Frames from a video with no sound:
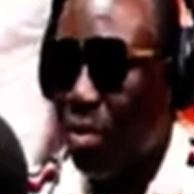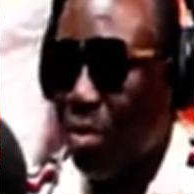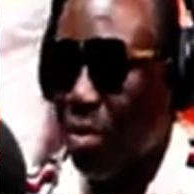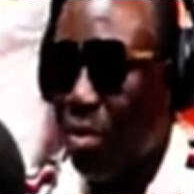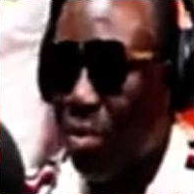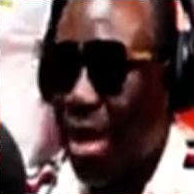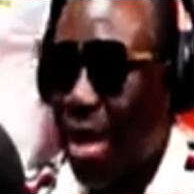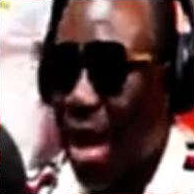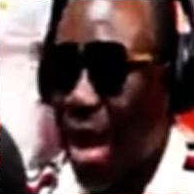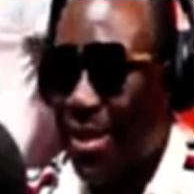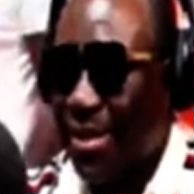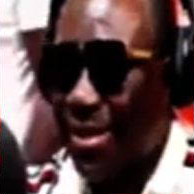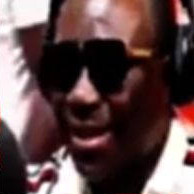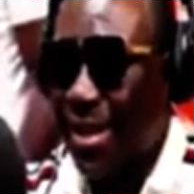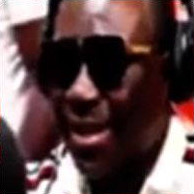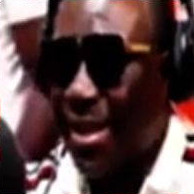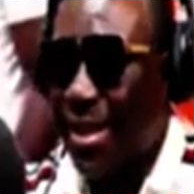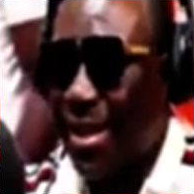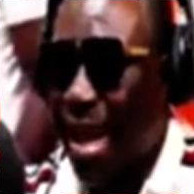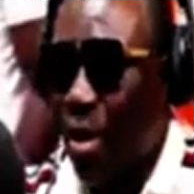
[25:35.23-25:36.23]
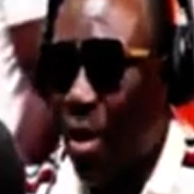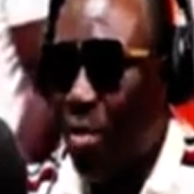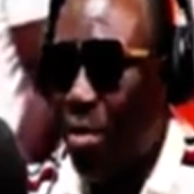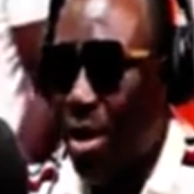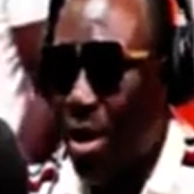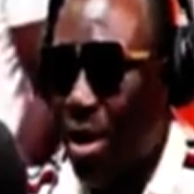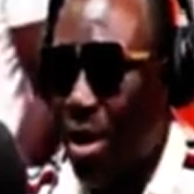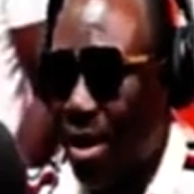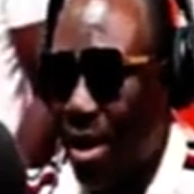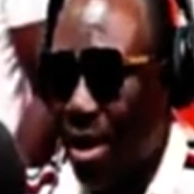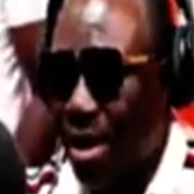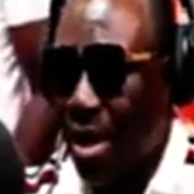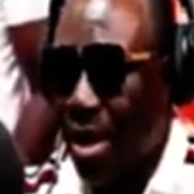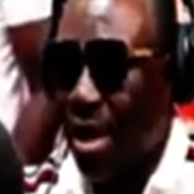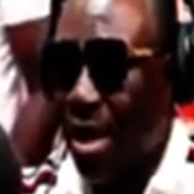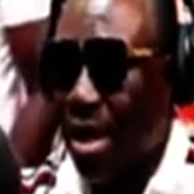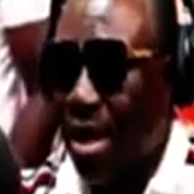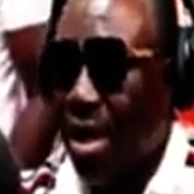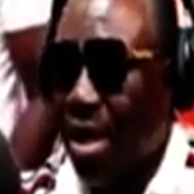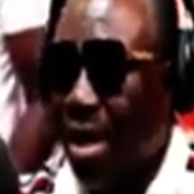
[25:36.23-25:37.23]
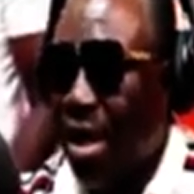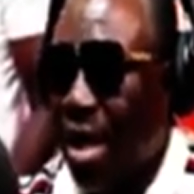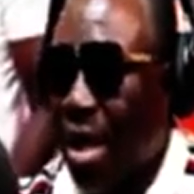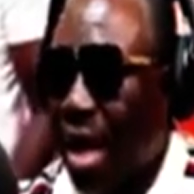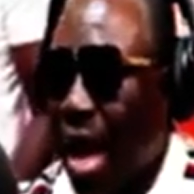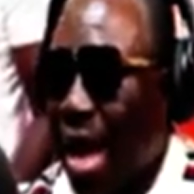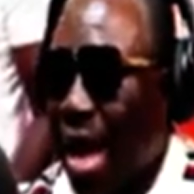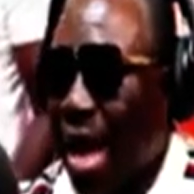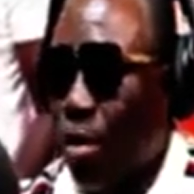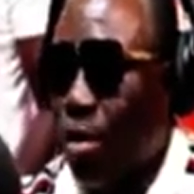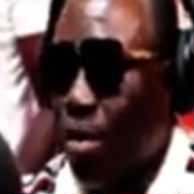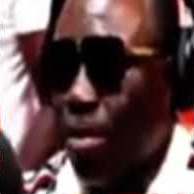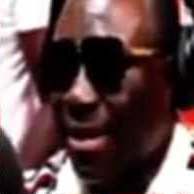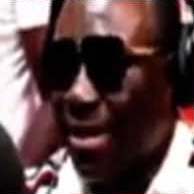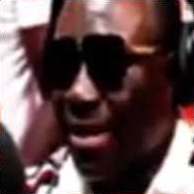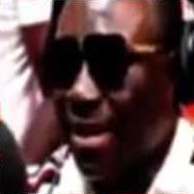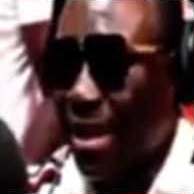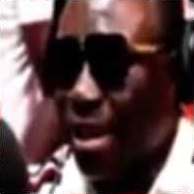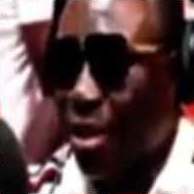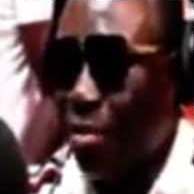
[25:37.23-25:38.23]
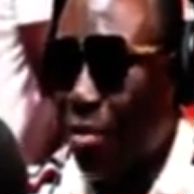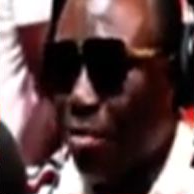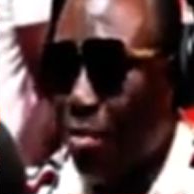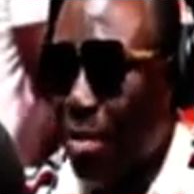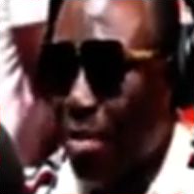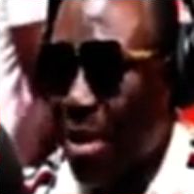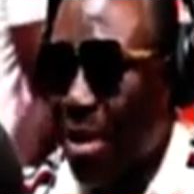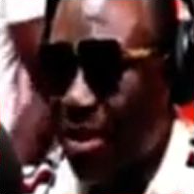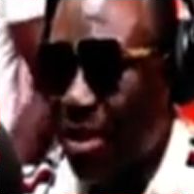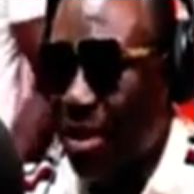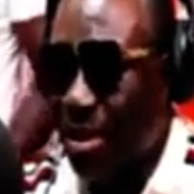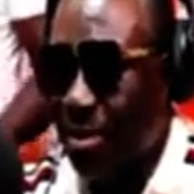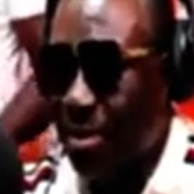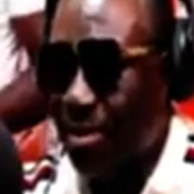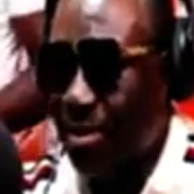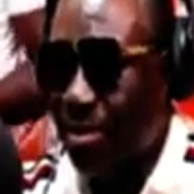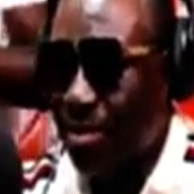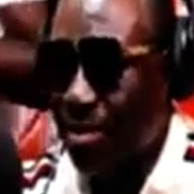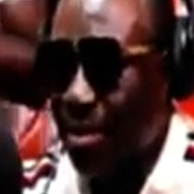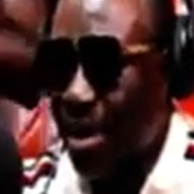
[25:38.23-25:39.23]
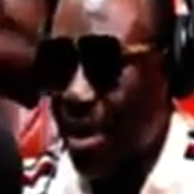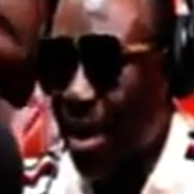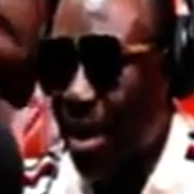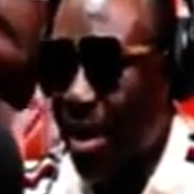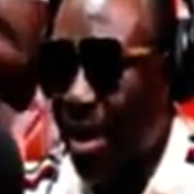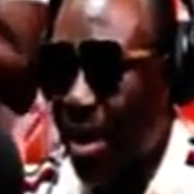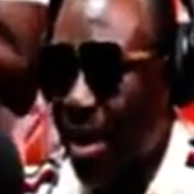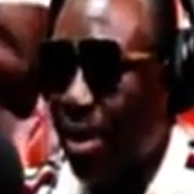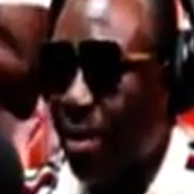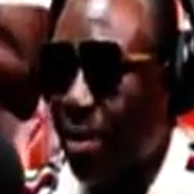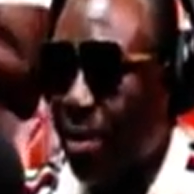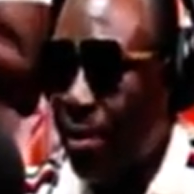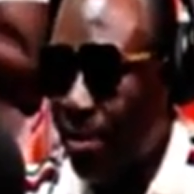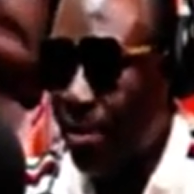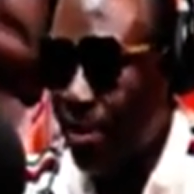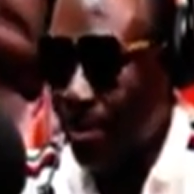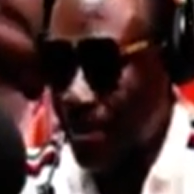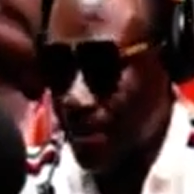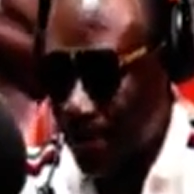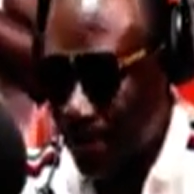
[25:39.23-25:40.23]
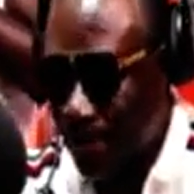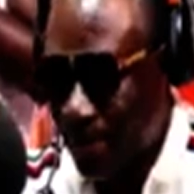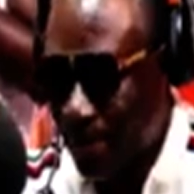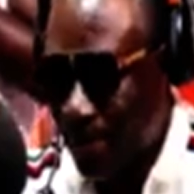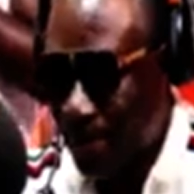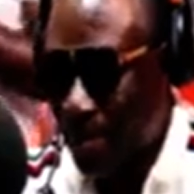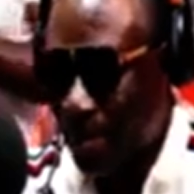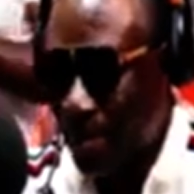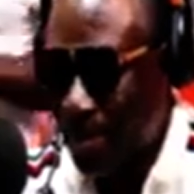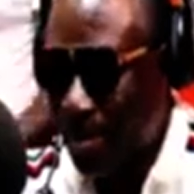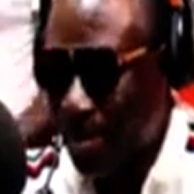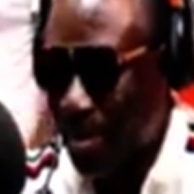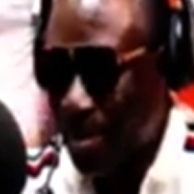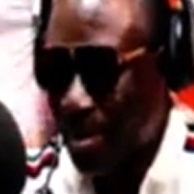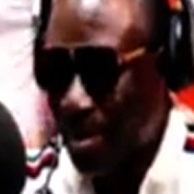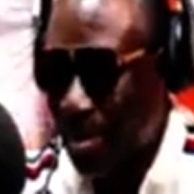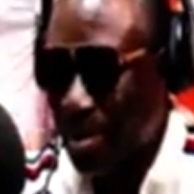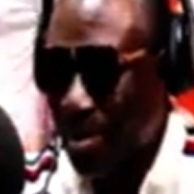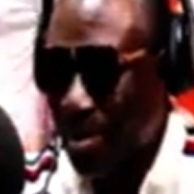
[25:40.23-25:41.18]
But I say, Naomi, I come say B B C. Hello, Papa,